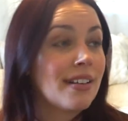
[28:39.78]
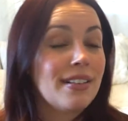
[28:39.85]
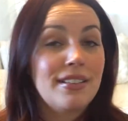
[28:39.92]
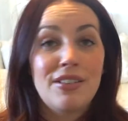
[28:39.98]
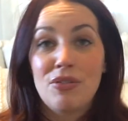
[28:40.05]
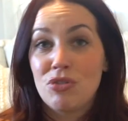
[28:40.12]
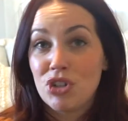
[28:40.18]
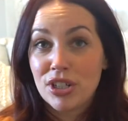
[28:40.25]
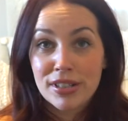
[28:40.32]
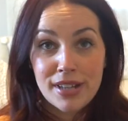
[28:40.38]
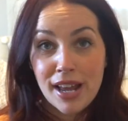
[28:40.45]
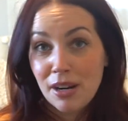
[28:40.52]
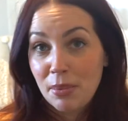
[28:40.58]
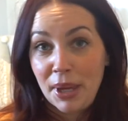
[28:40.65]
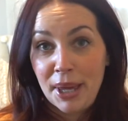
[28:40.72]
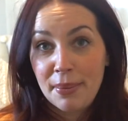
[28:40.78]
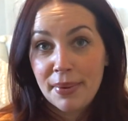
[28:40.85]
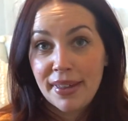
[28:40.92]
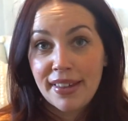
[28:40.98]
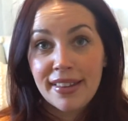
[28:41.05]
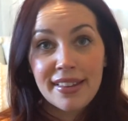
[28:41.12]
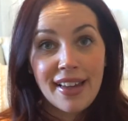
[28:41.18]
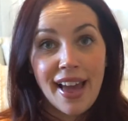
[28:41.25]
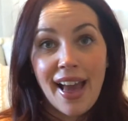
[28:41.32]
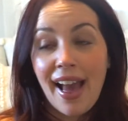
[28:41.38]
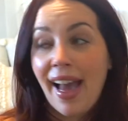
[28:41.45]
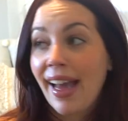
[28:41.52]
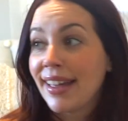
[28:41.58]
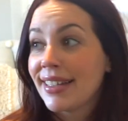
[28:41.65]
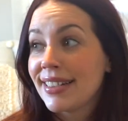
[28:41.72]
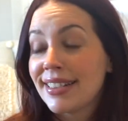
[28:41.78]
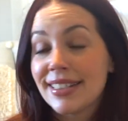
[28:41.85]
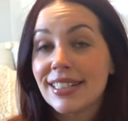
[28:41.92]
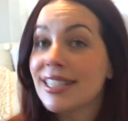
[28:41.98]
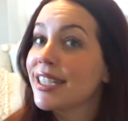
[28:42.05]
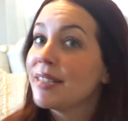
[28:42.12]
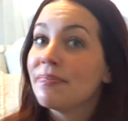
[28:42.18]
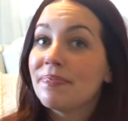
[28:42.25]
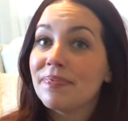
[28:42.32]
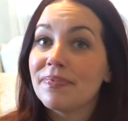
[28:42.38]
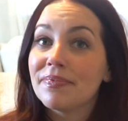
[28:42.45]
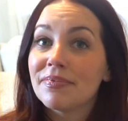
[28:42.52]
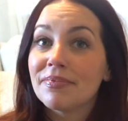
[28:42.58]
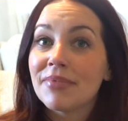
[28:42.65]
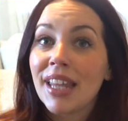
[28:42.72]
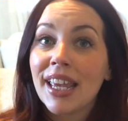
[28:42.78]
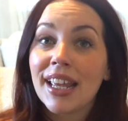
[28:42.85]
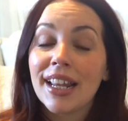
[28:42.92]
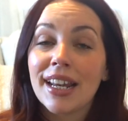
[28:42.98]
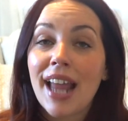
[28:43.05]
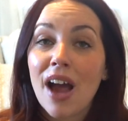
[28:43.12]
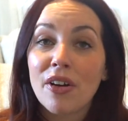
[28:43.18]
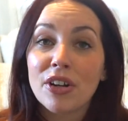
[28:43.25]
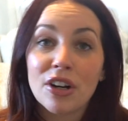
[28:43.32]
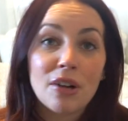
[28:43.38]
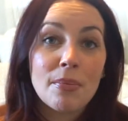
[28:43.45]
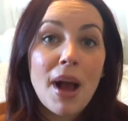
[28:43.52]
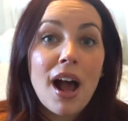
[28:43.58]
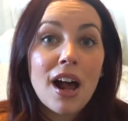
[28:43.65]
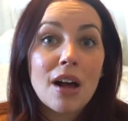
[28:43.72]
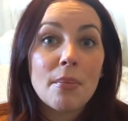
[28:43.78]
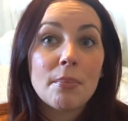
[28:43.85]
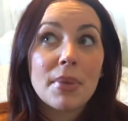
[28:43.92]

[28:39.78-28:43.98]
You just had a baby, and now you're a mom.